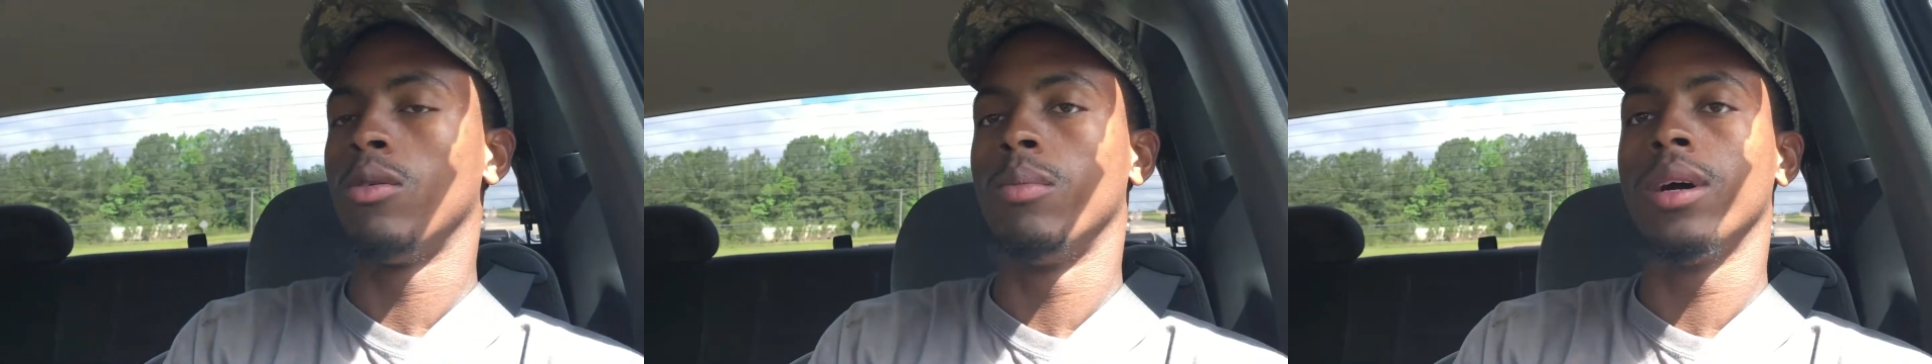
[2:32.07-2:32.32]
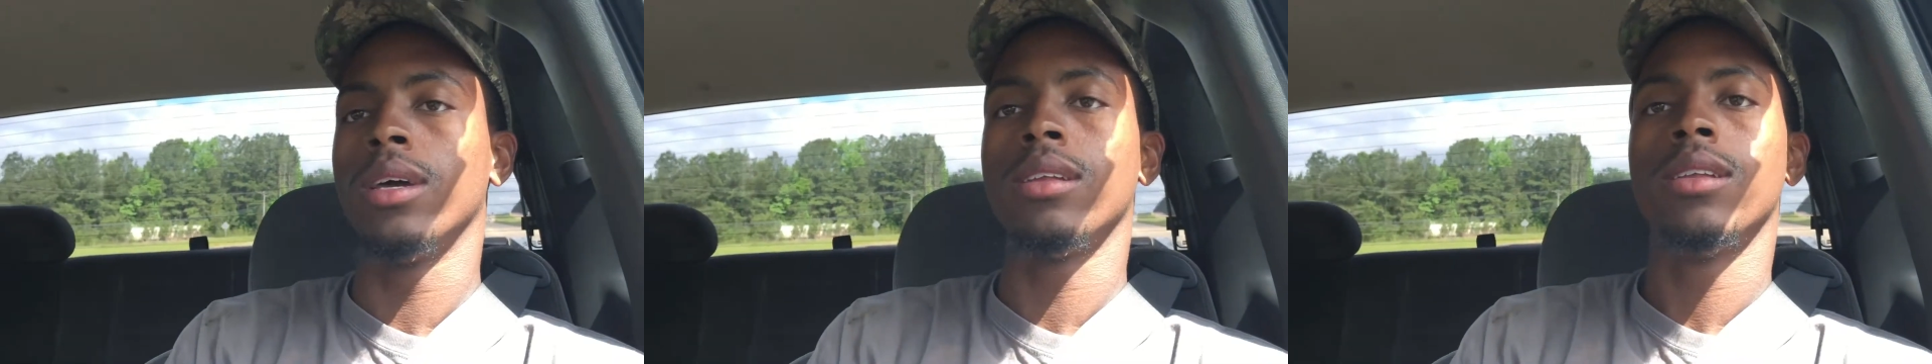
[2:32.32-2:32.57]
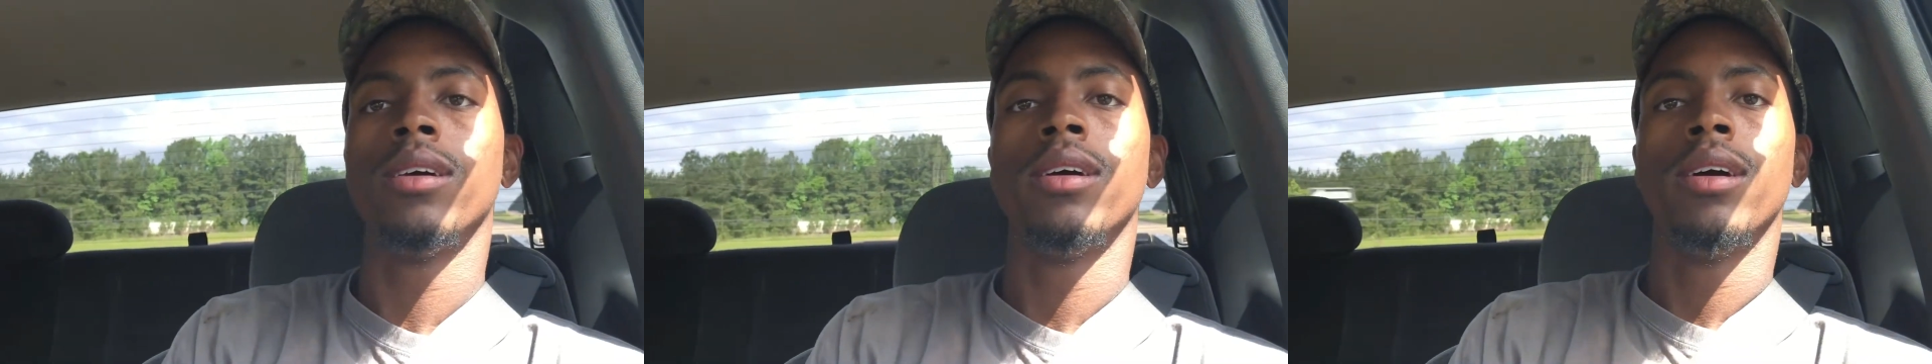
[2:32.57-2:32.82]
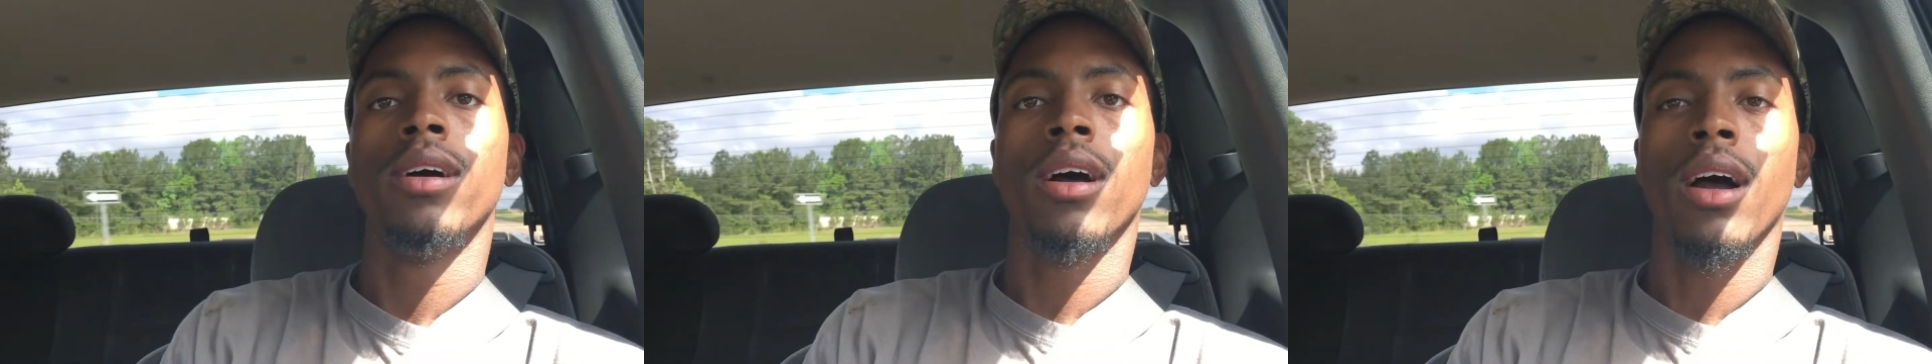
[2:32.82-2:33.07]
but
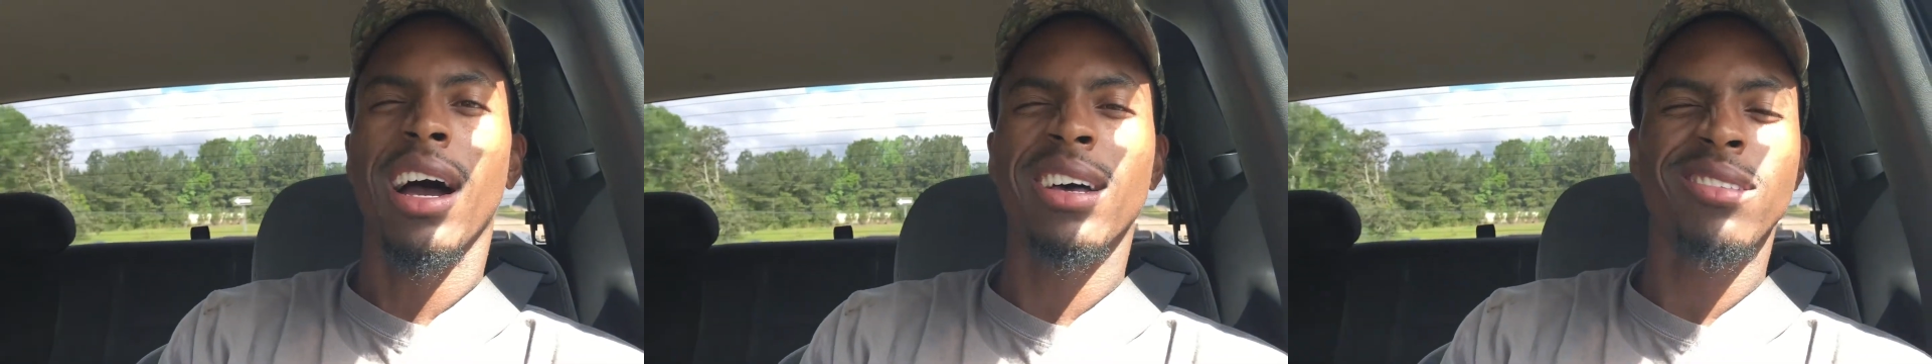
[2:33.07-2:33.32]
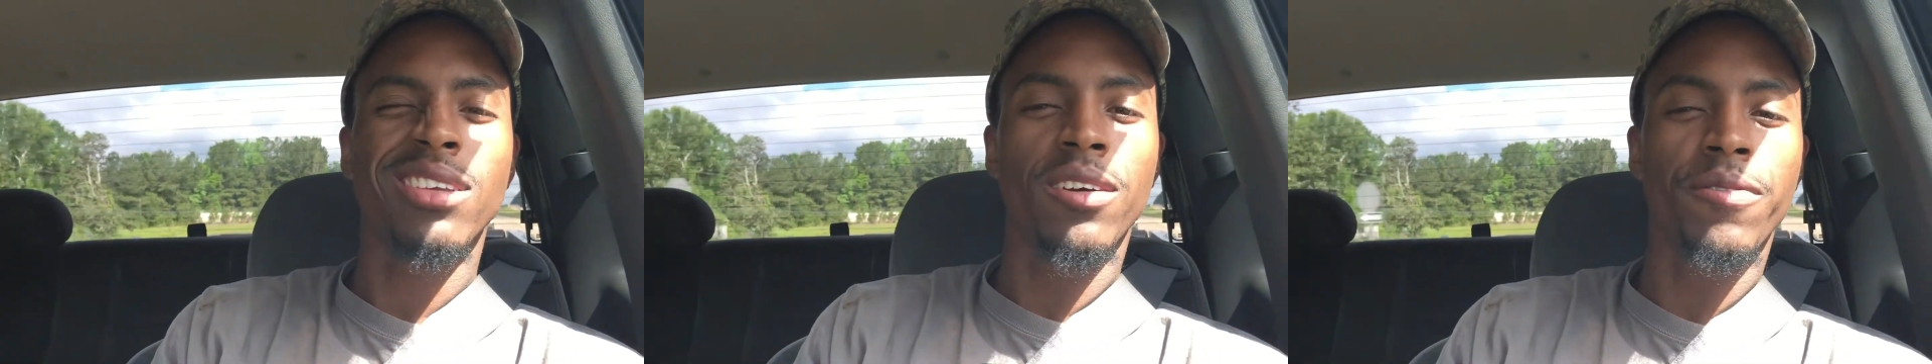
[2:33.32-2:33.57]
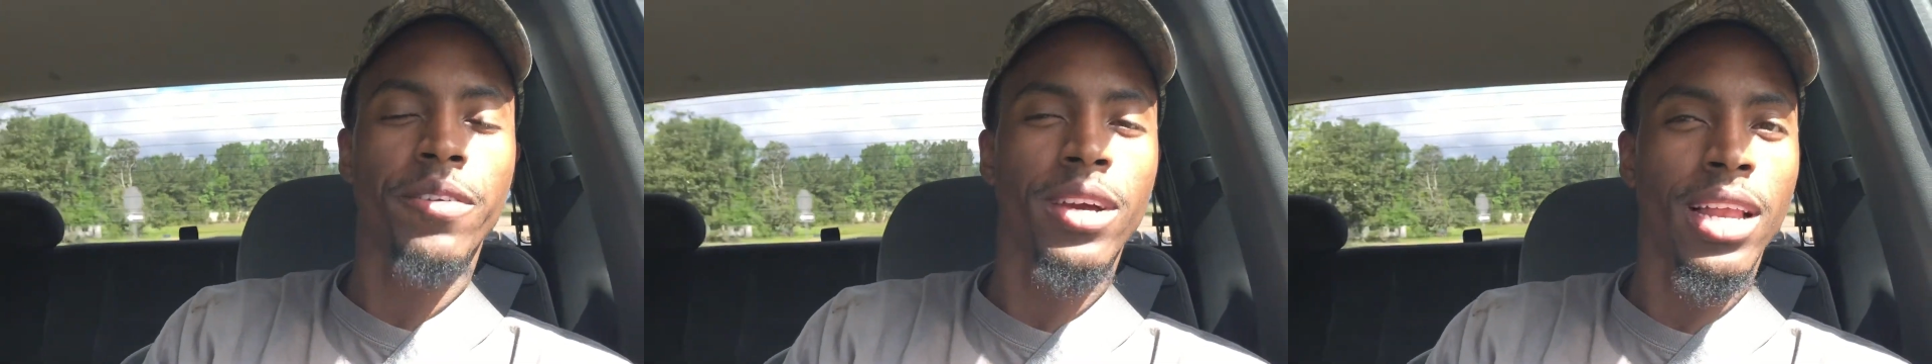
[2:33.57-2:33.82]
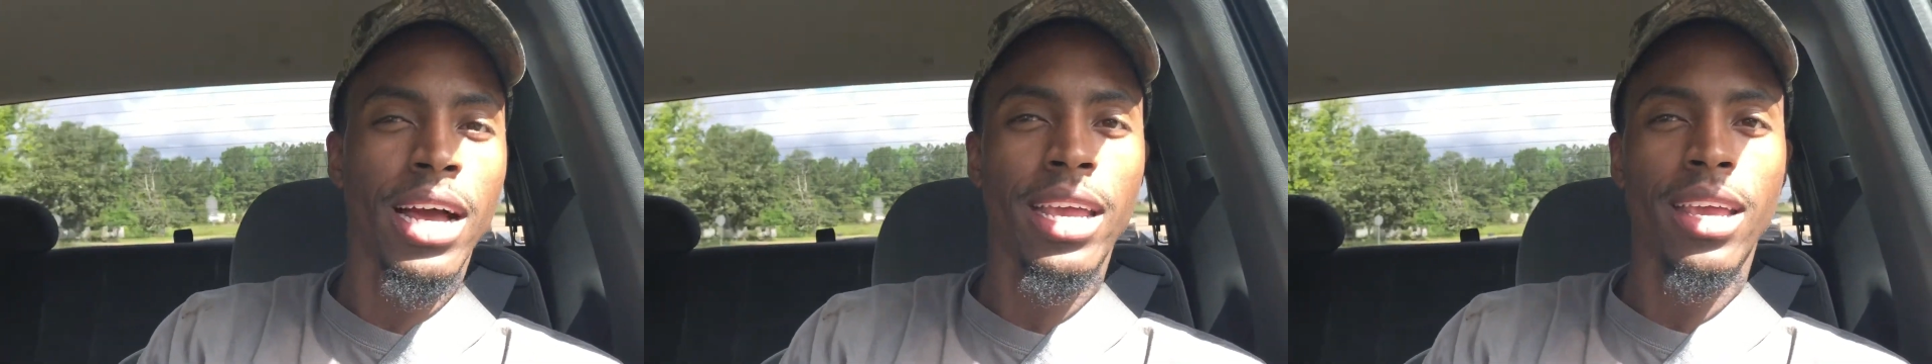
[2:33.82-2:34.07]
I still
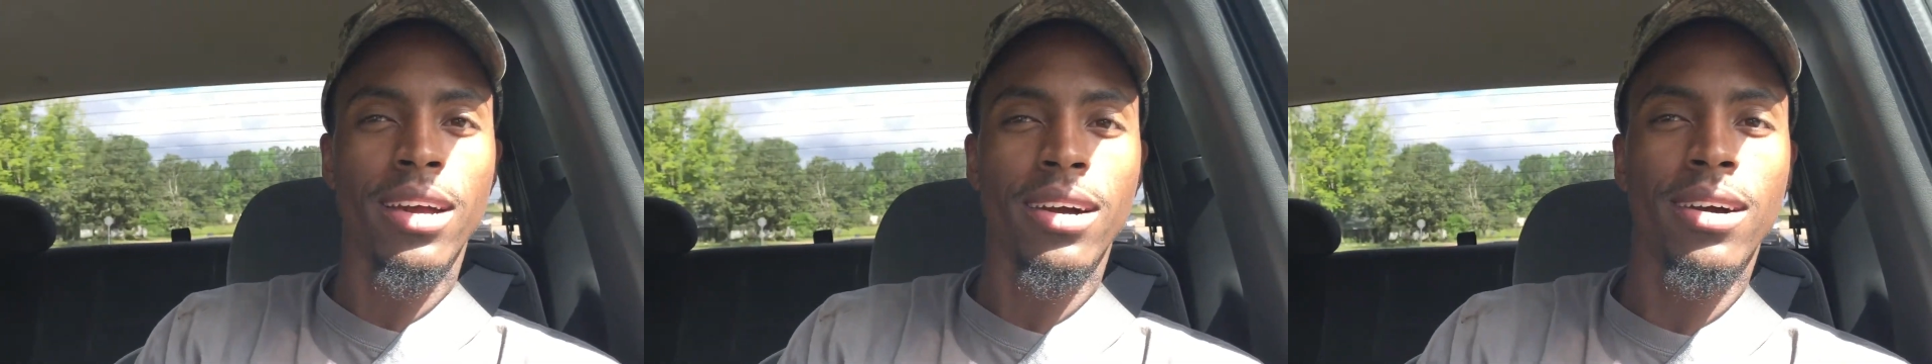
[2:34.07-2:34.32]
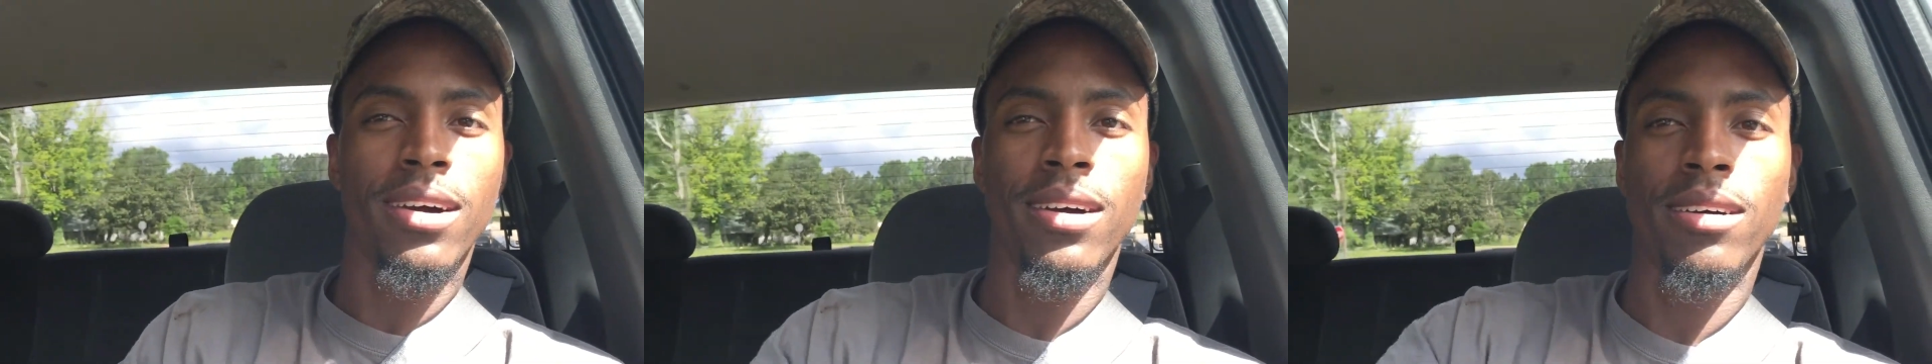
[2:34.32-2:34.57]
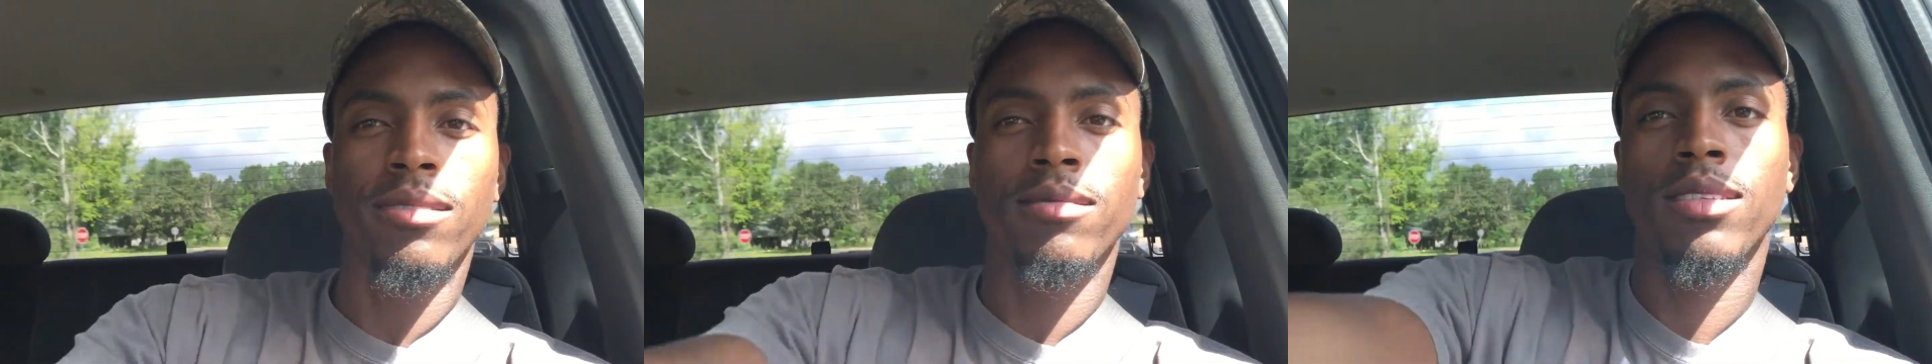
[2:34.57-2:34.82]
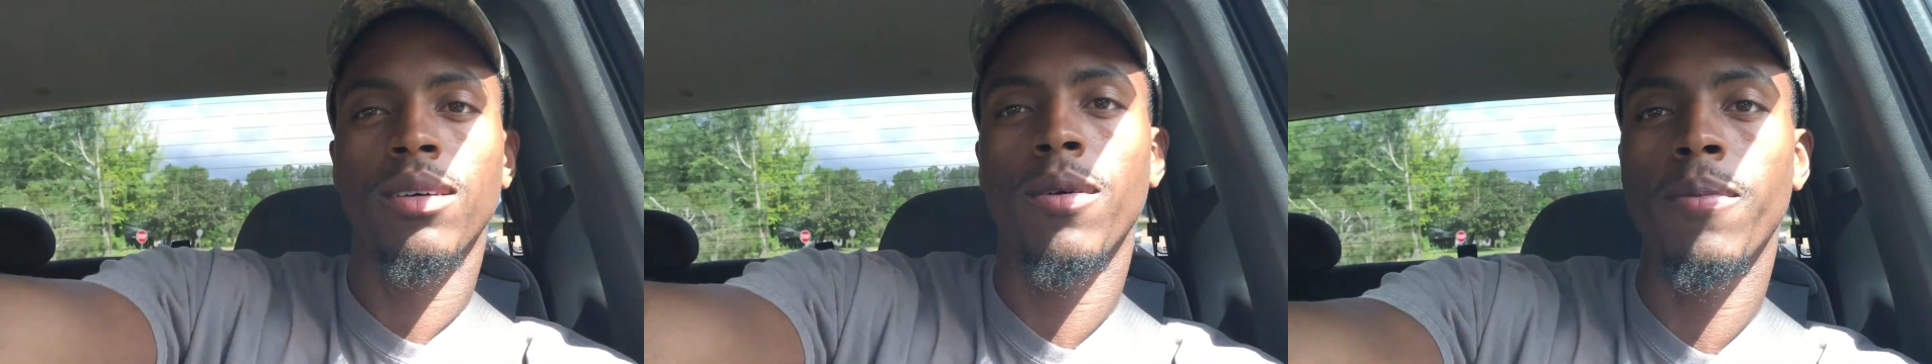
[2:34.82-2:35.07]
feel like uh,
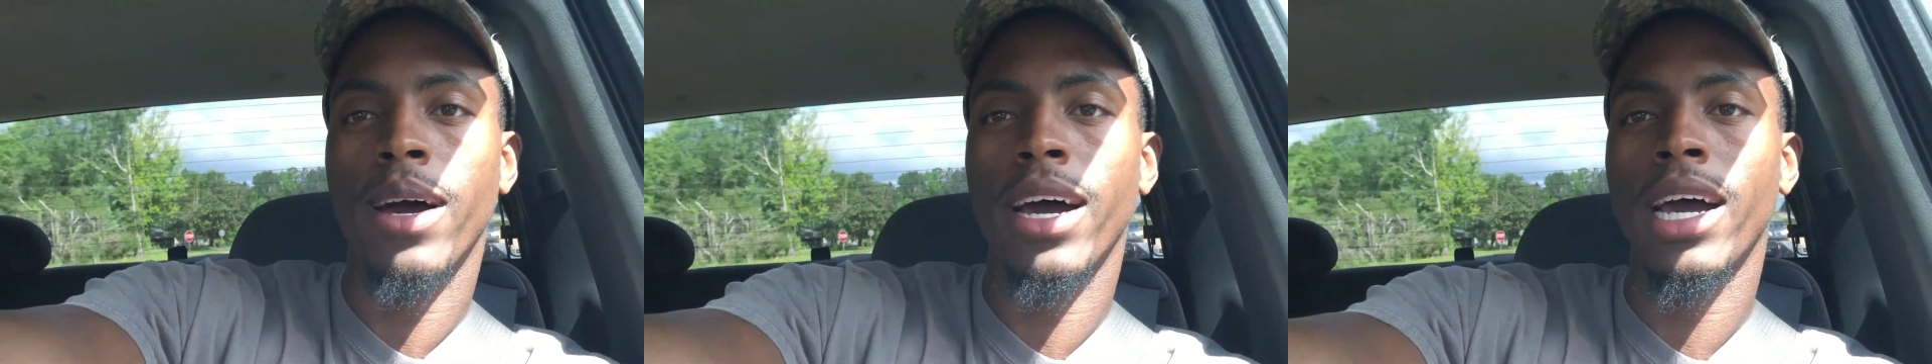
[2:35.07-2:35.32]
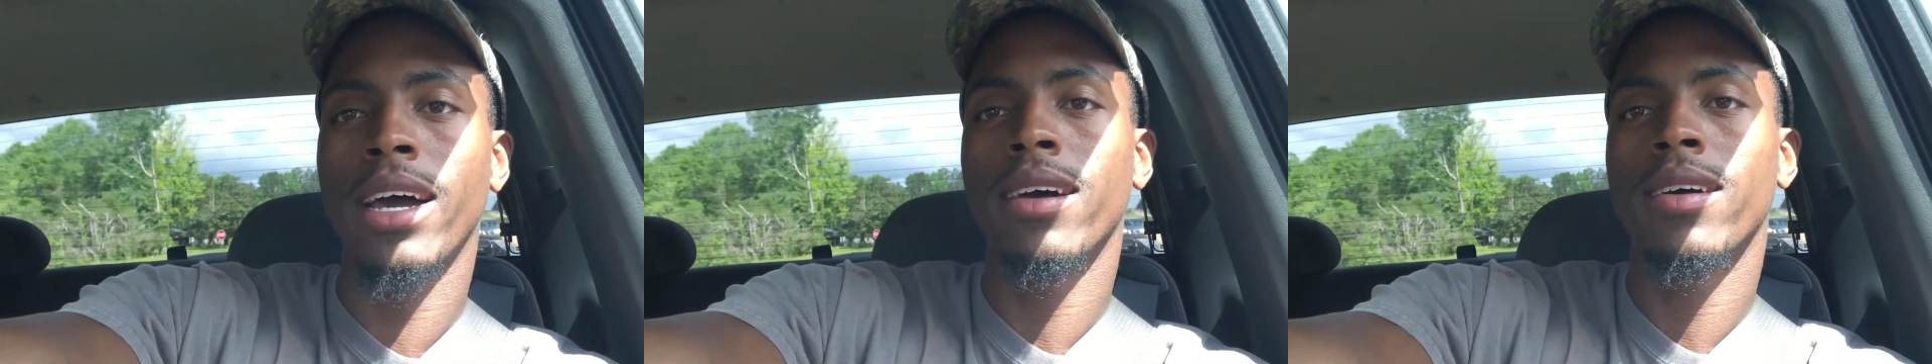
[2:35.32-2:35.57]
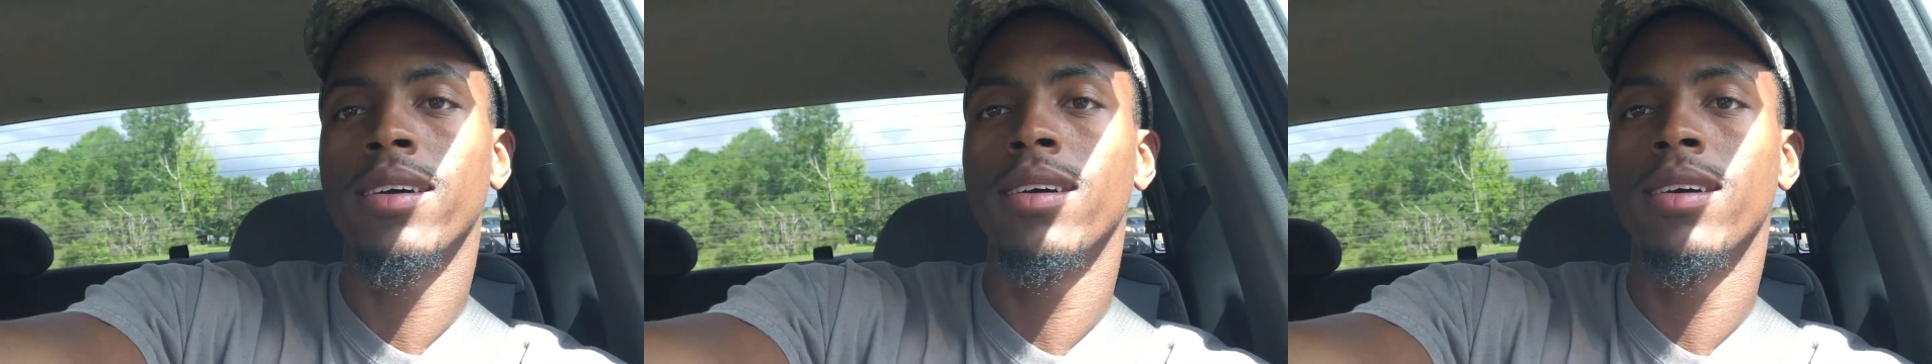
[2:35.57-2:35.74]
some of my